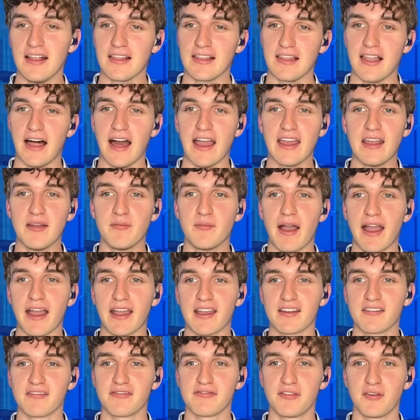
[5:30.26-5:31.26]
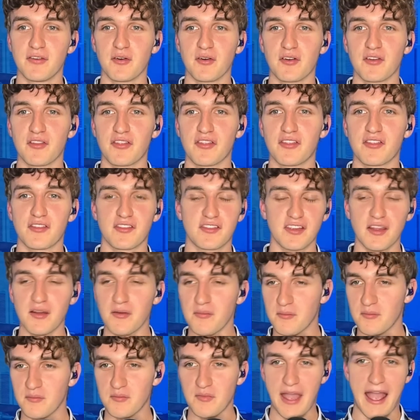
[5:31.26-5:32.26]
lying back and forth.
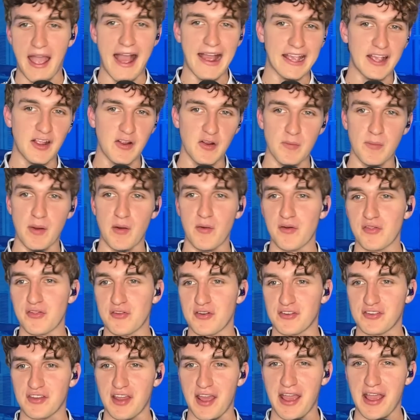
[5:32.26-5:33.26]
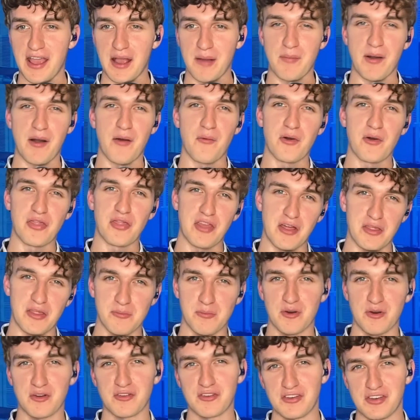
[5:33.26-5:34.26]
Some accurate about what they're saying about what the other
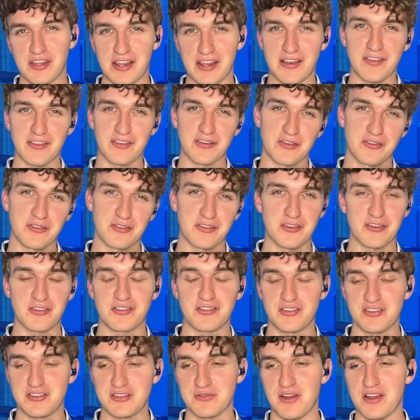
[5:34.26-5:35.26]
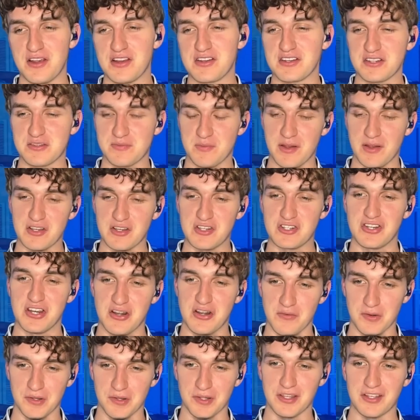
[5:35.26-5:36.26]
person did in certain situations, but
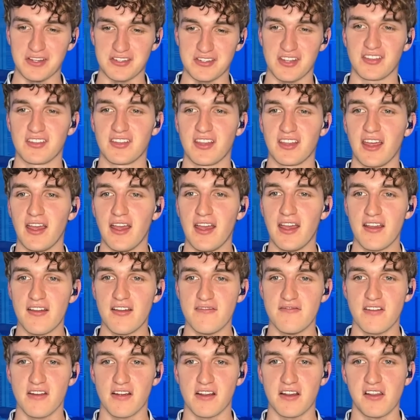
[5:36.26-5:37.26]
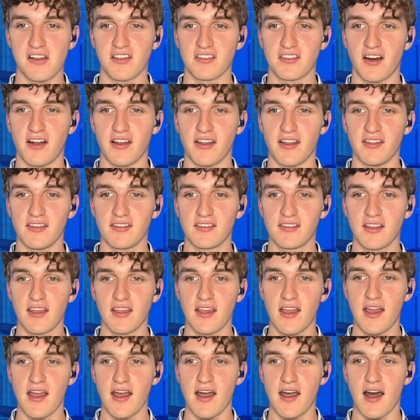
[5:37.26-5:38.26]
generally just very dishonest.
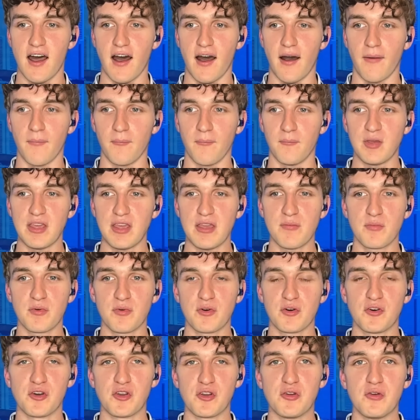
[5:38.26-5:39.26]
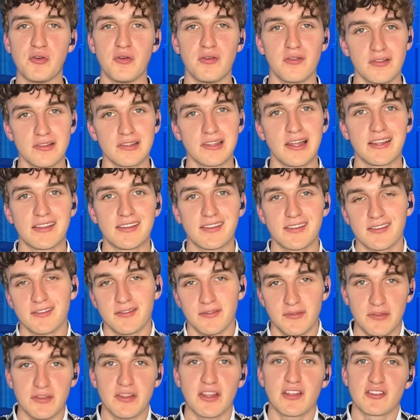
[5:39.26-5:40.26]
People who, let's
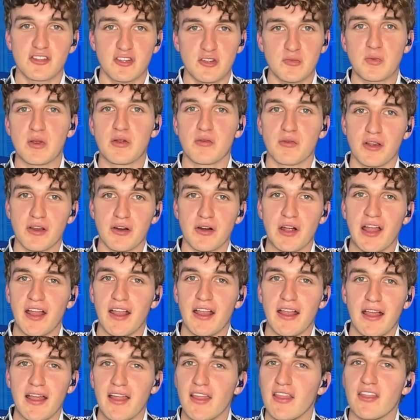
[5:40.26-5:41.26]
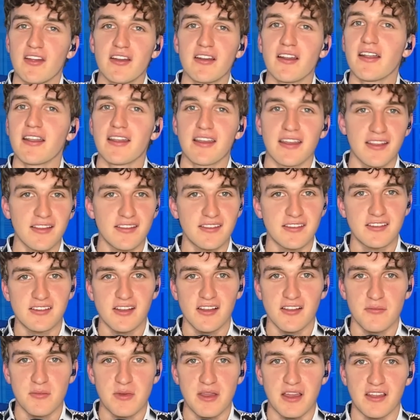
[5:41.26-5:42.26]
just be real, they're not against each
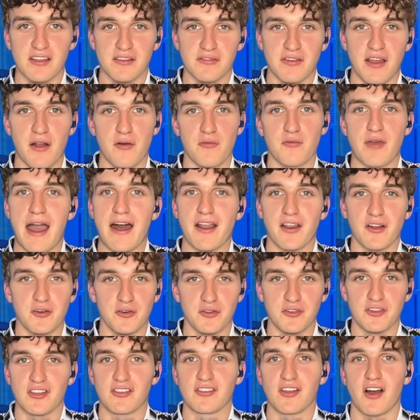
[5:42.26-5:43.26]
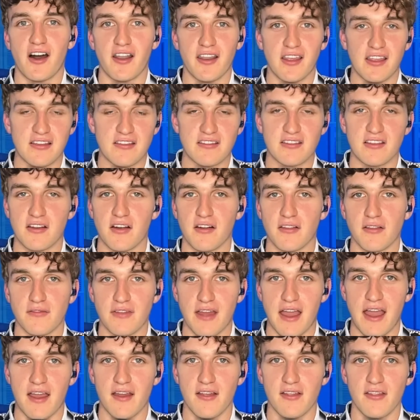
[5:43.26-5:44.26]
other because of how radical and dishonest and all of
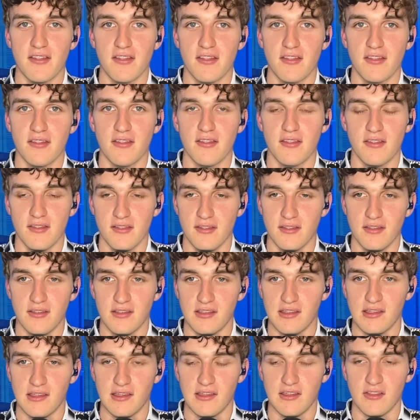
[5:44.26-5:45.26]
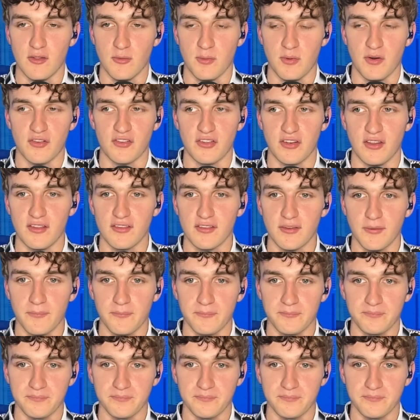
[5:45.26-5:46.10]
that either person is.